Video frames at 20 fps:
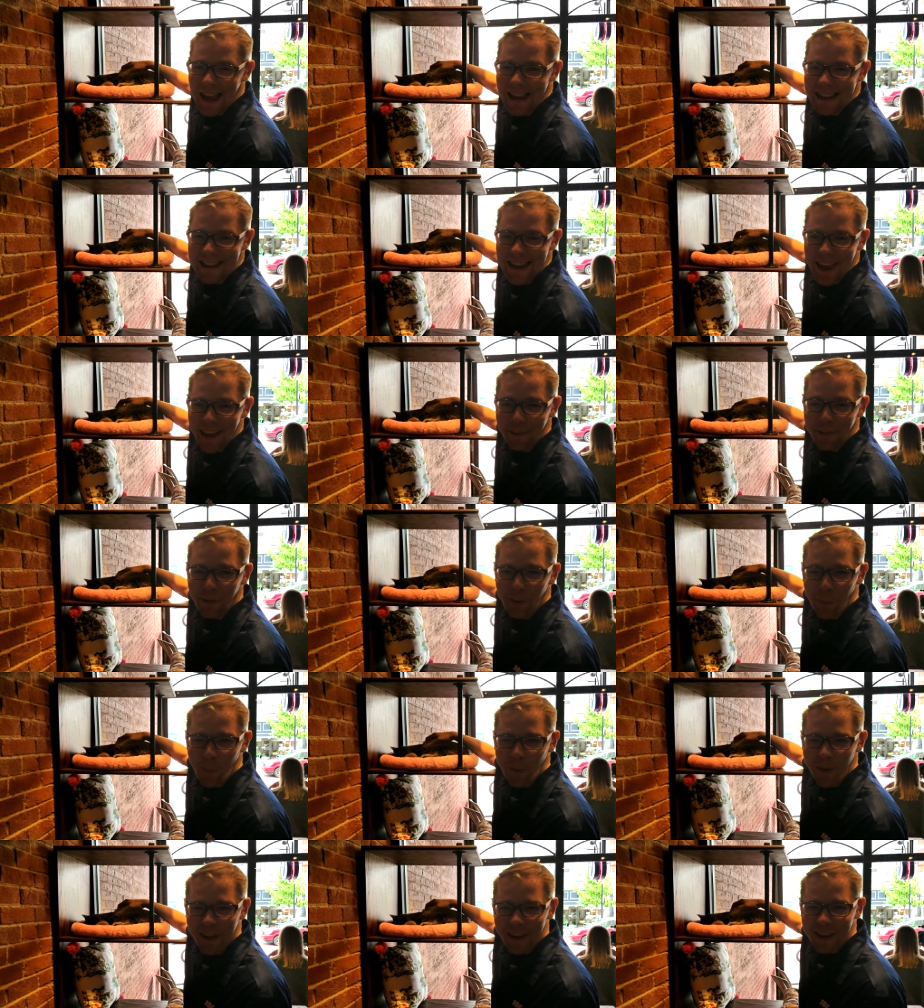I never
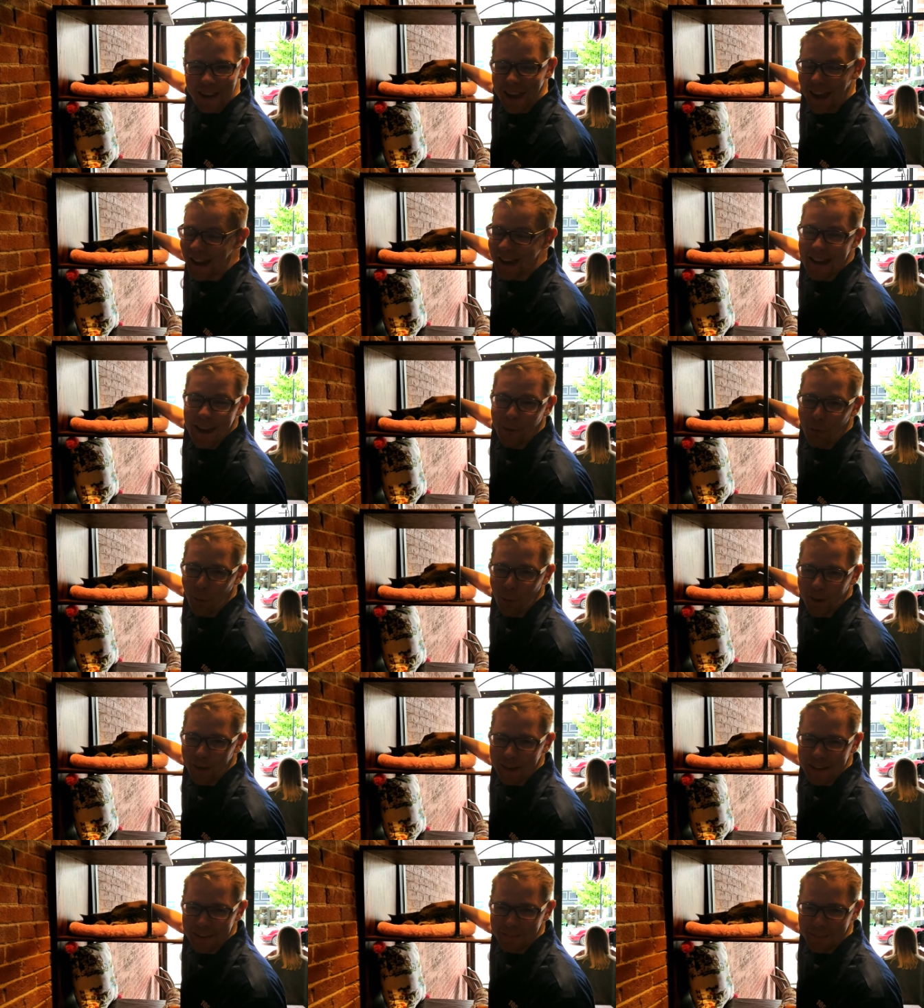
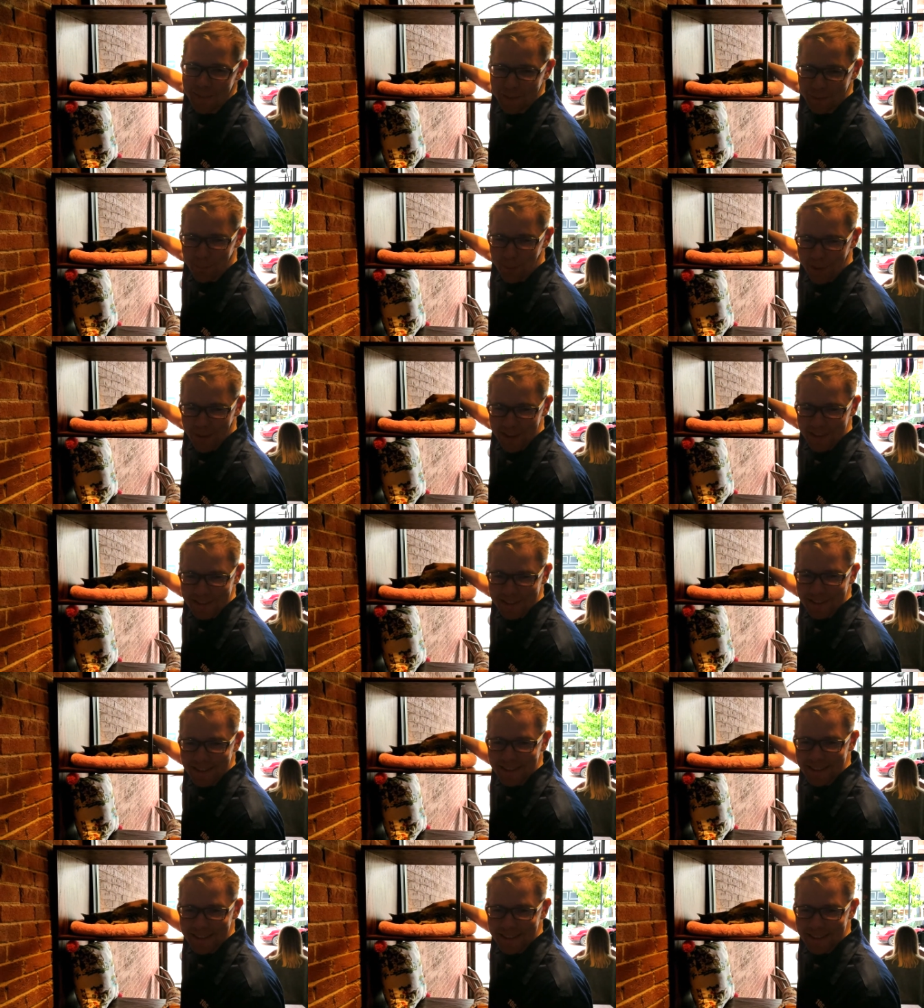wanna leave this place.